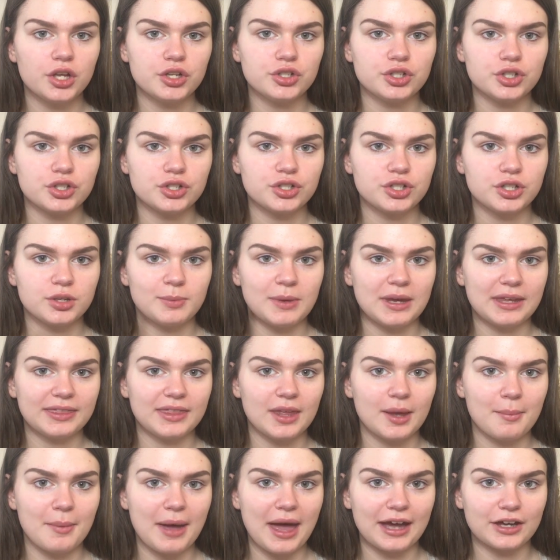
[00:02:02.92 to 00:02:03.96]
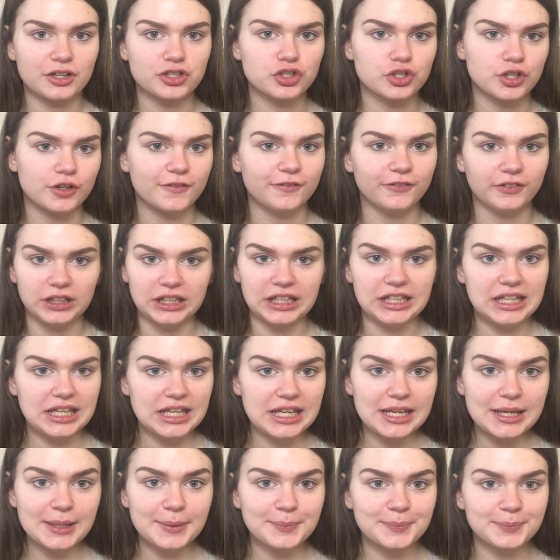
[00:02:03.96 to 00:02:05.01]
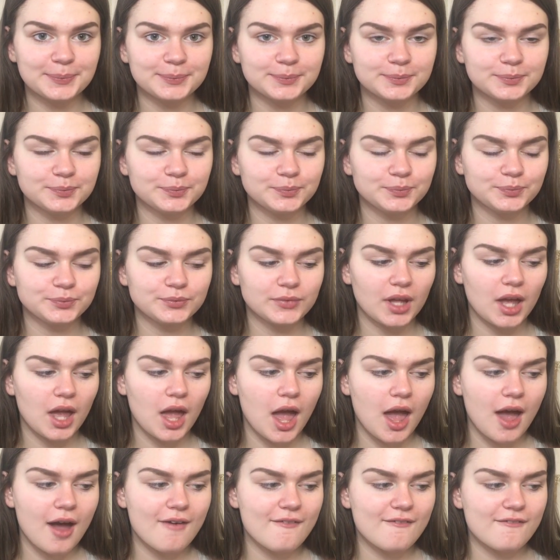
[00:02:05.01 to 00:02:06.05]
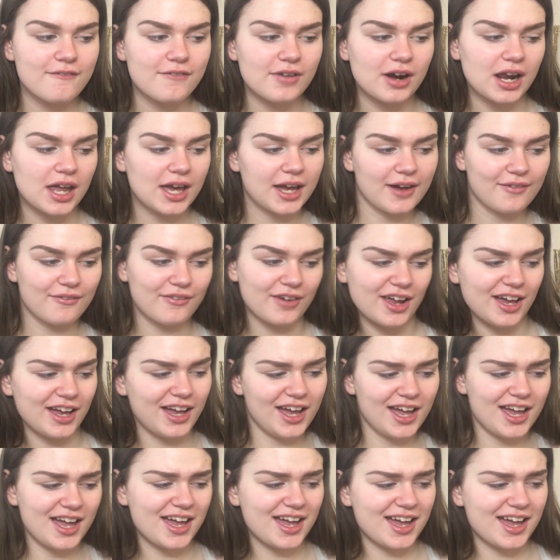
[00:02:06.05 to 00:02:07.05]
just to make them extra fleeky. Flaky, flaky.